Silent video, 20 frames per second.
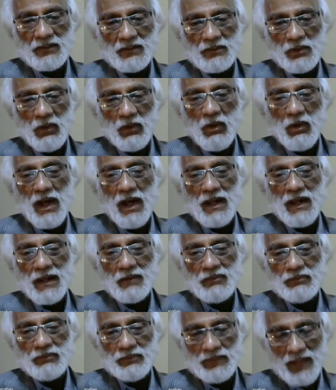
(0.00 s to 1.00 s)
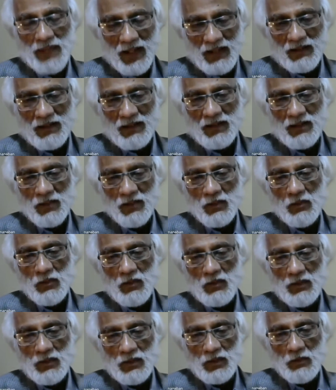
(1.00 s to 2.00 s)
so I think
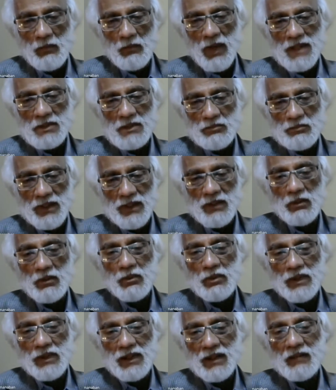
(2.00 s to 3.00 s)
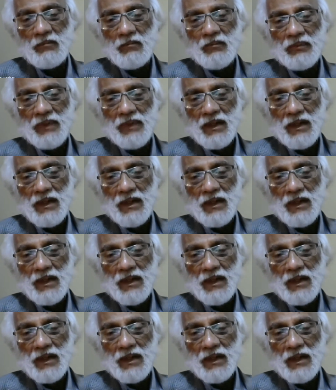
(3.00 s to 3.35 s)
you, you must be doing